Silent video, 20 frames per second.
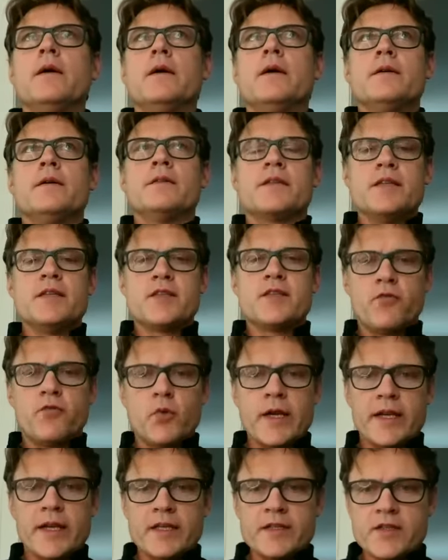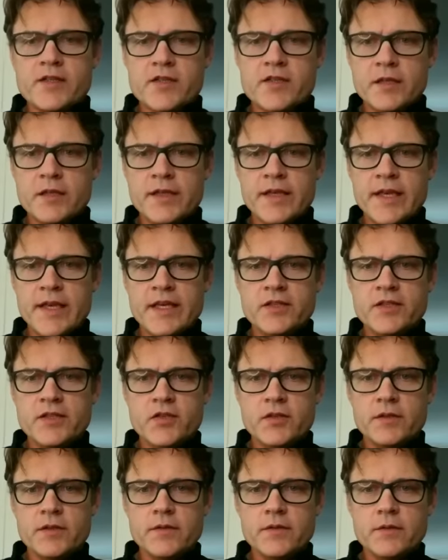a sense of
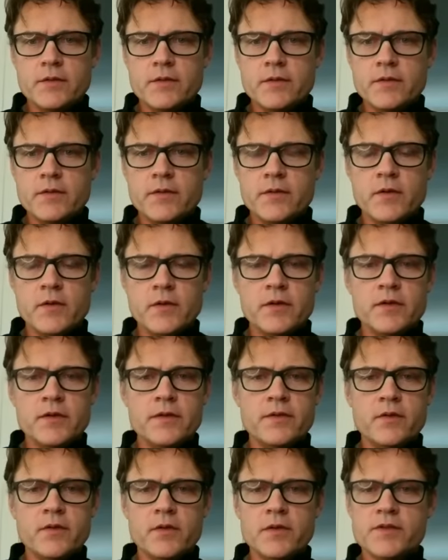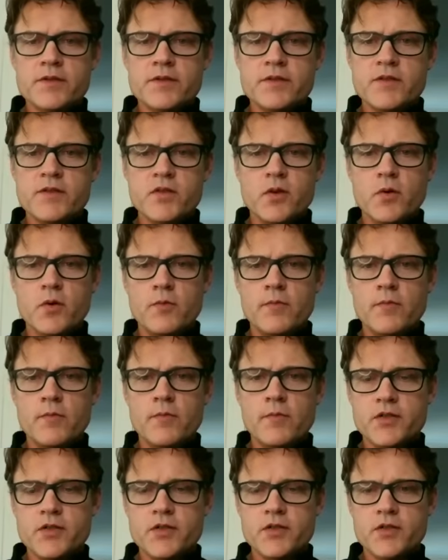reconciliation? There is so
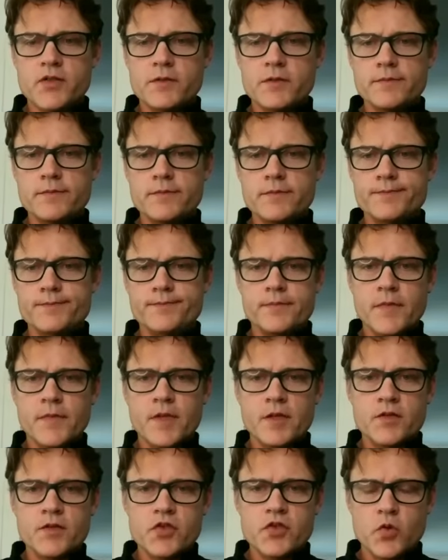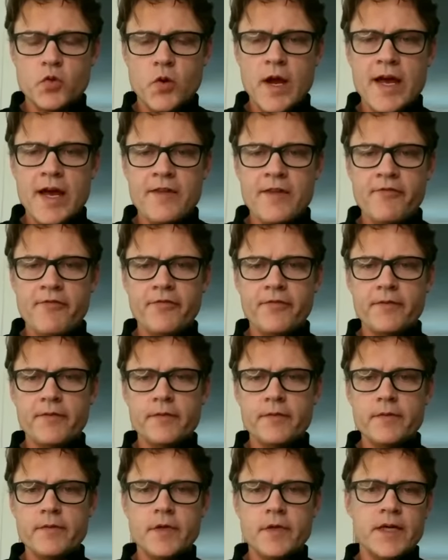much strife
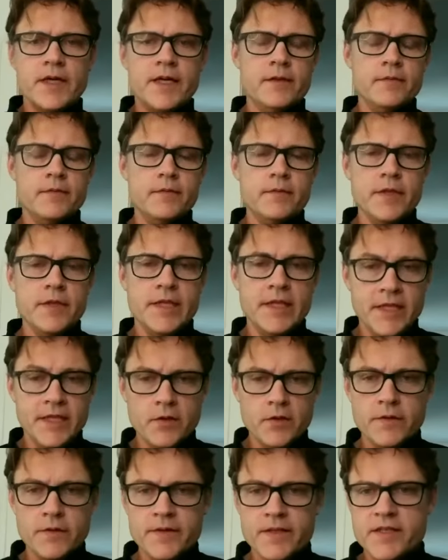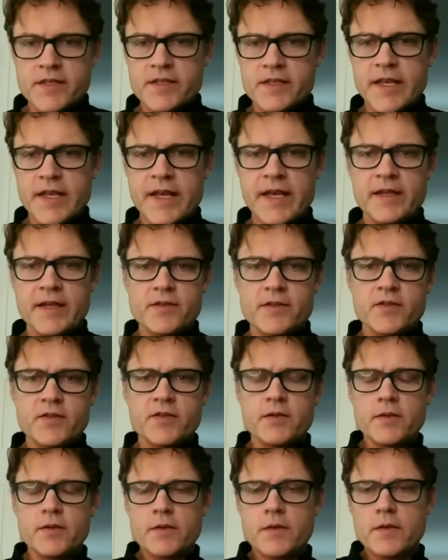here in the
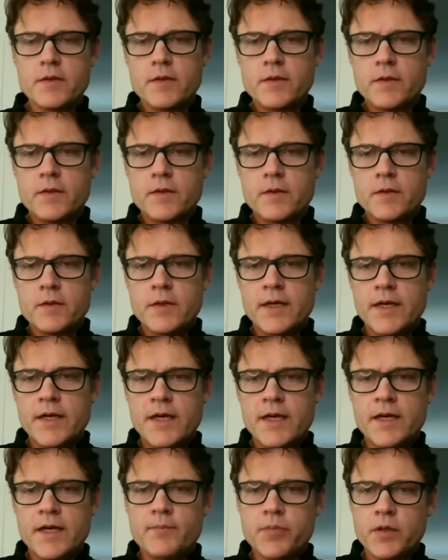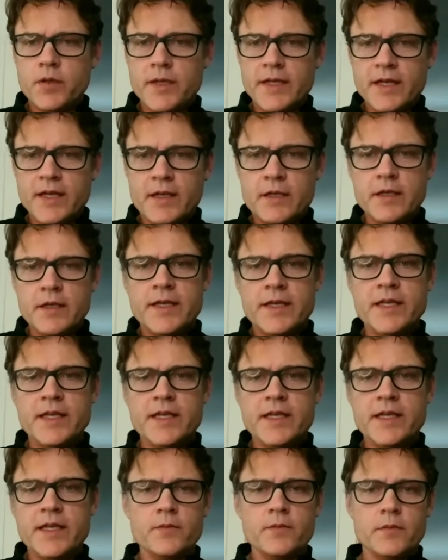States,
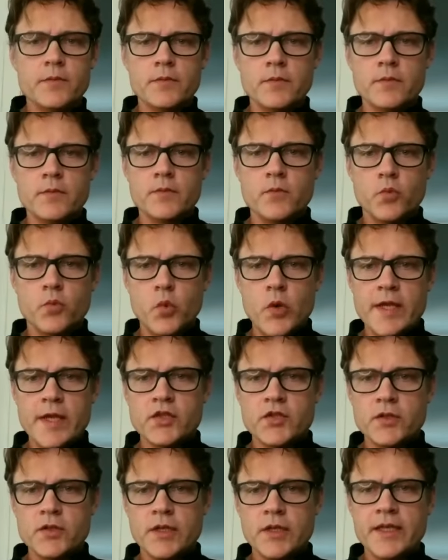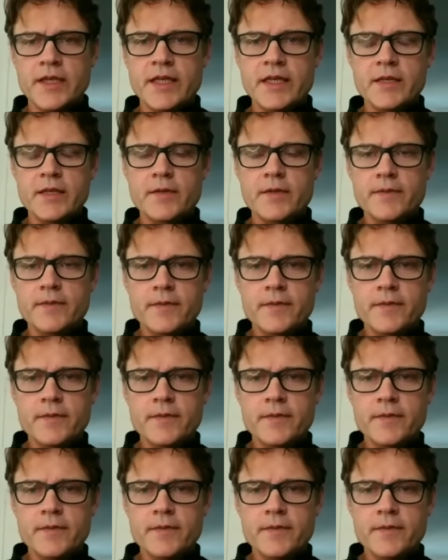politically, racially.